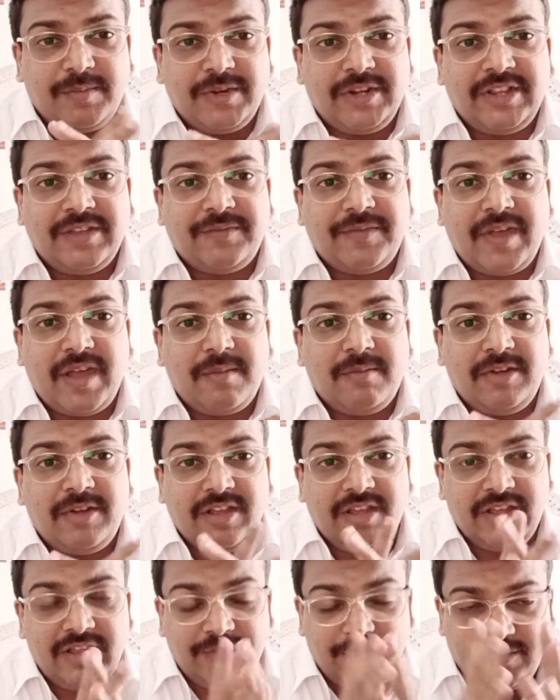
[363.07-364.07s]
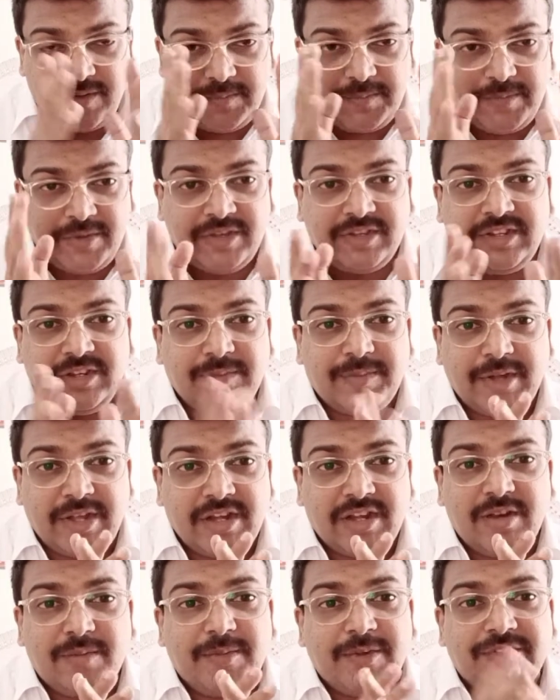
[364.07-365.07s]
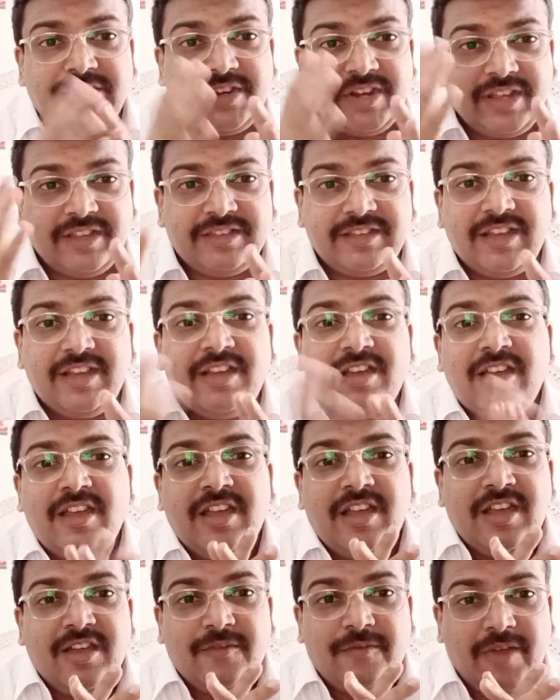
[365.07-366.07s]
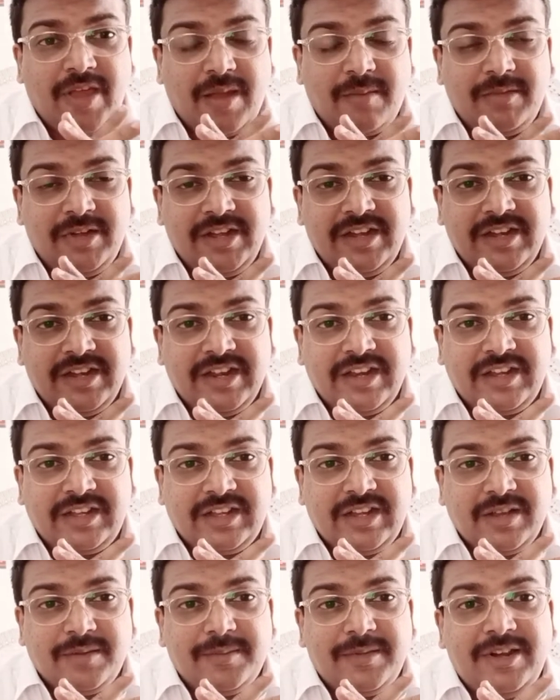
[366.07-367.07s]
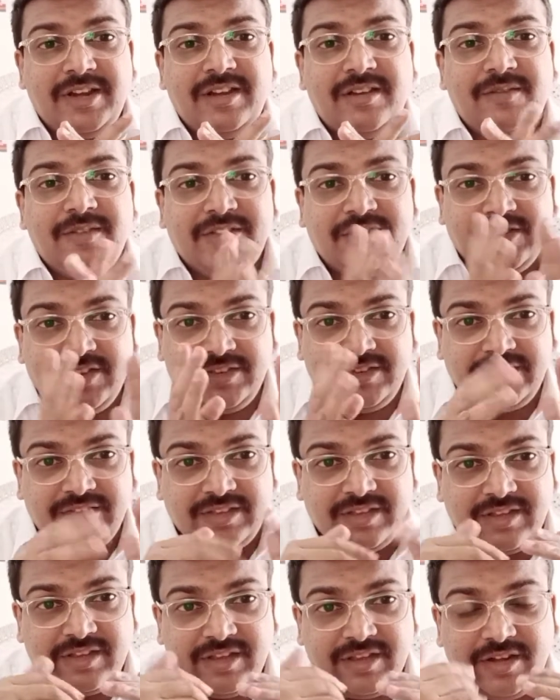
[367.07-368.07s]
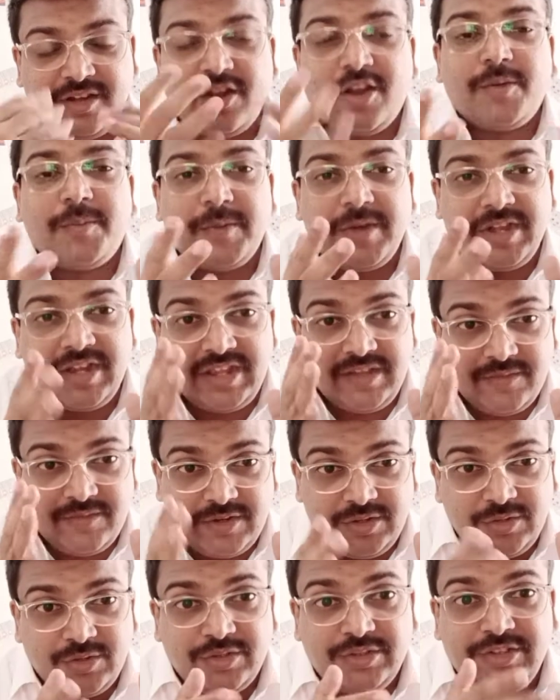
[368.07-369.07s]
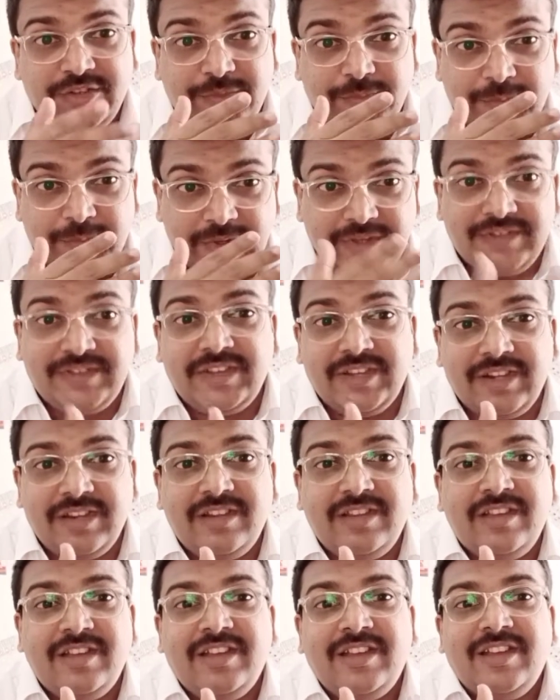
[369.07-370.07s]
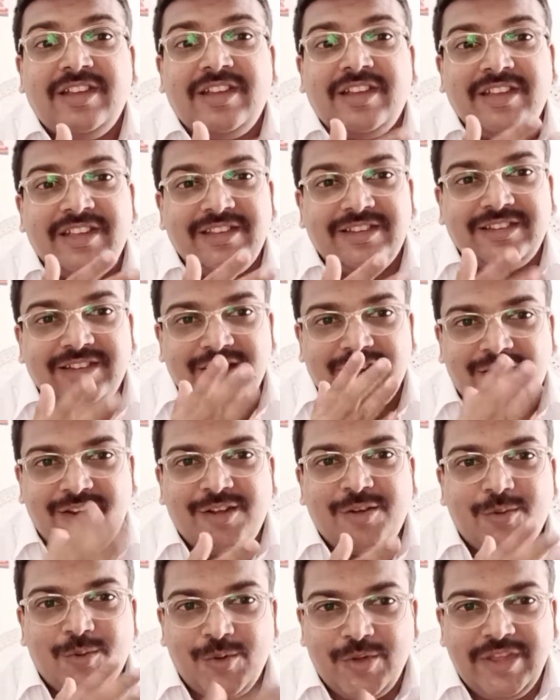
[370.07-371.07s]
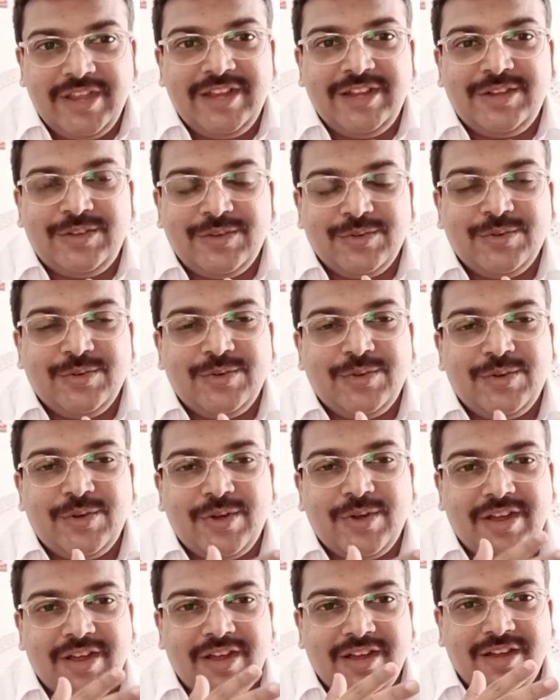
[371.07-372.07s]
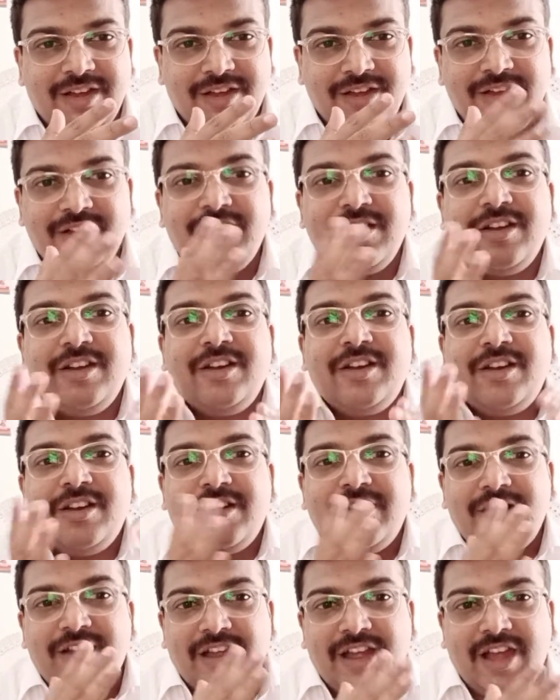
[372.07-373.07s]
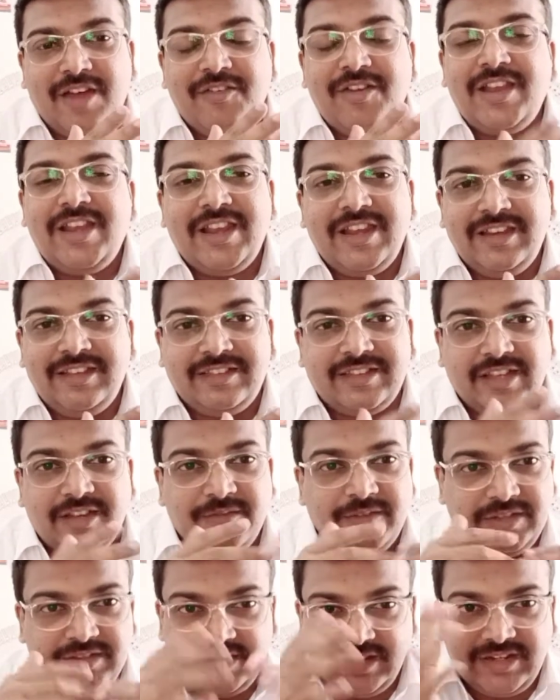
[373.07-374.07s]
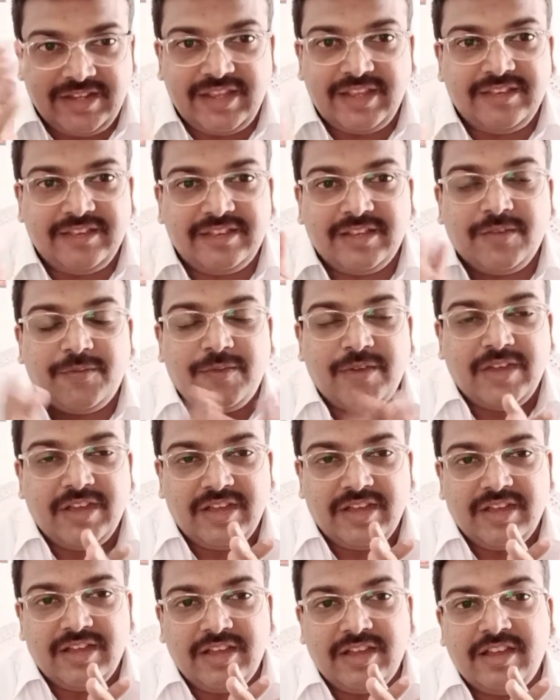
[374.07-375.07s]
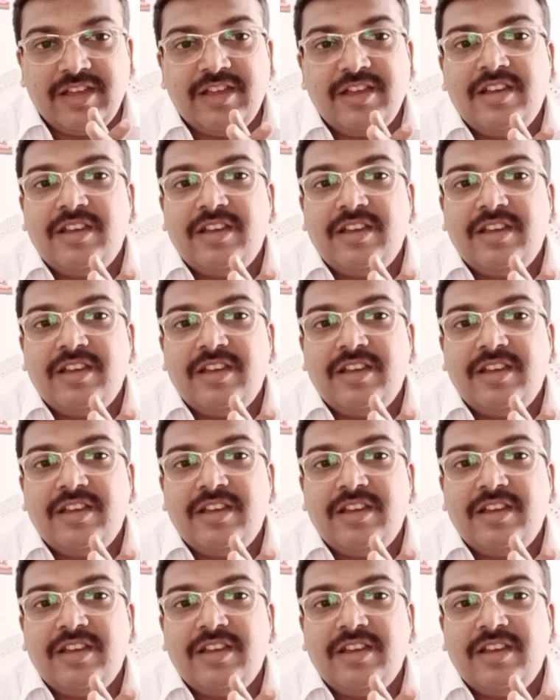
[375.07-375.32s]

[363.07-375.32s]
the family, if a particular person has a family deductible which is not met, even though this person is not going to avail any service in case of a